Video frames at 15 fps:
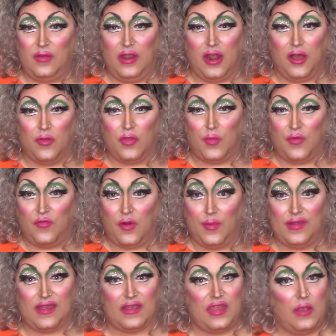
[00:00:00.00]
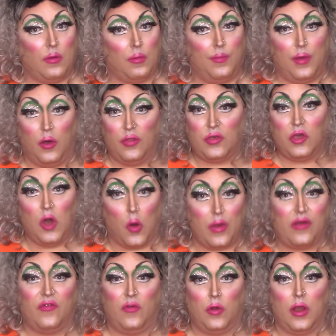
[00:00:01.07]
the performance, like they were both
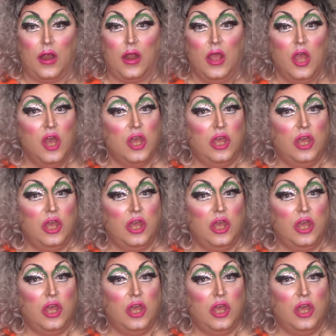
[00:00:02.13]
going for it.